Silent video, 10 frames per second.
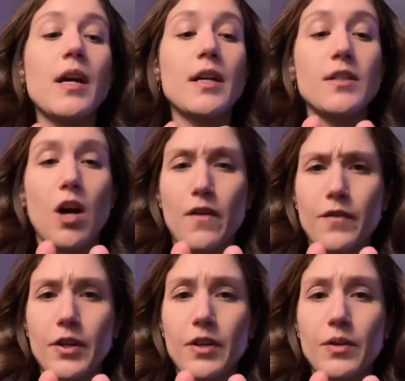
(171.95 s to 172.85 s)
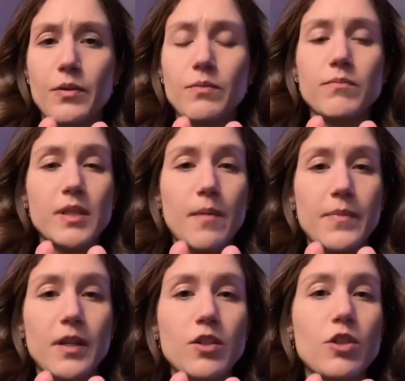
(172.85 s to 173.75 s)
is offer you
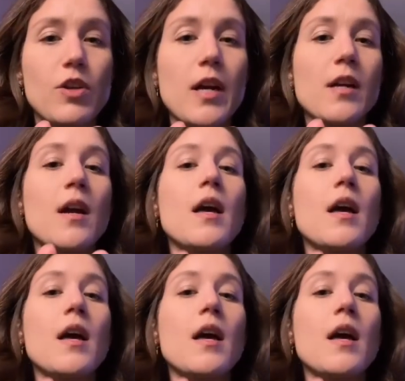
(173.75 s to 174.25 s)
something to drink.